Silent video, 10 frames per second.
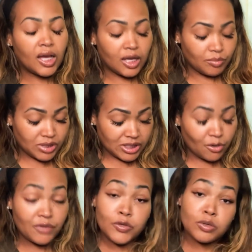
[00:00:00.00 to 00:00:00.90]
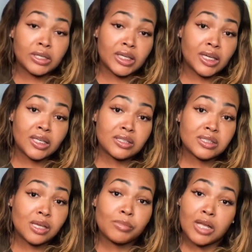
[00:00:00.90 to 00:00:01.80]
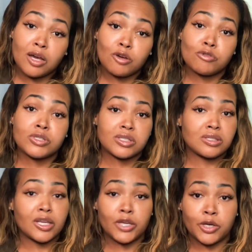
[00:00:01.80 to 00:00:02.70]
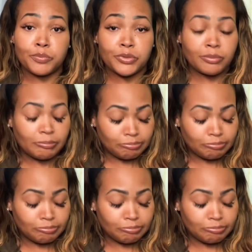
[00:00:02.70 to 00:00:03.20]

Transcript: So if you can get some of those, they'll help you.